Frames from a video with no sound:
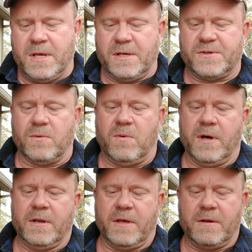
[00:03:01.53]
is the
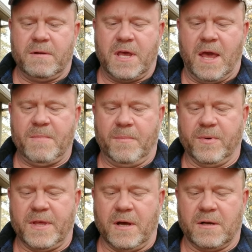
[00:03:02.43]
one that came up
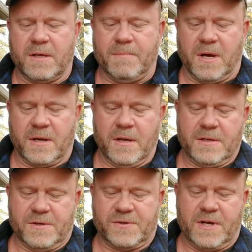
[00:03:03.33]
with the ugly bug
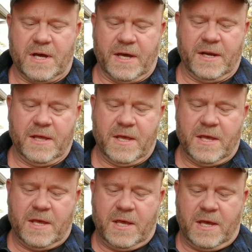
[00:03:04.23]
design,
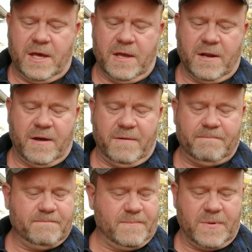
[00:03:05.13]
and I
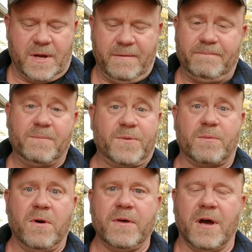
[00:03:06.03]

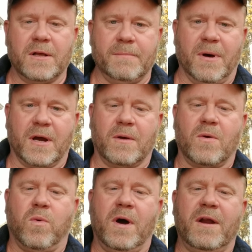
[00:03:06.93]
throw the ugly bug
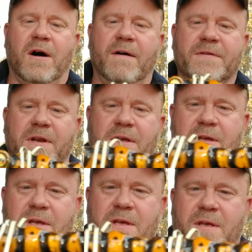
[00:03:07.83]
quite often,
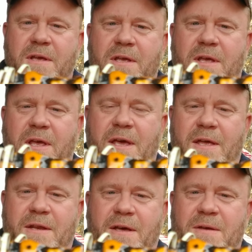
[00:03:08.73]
and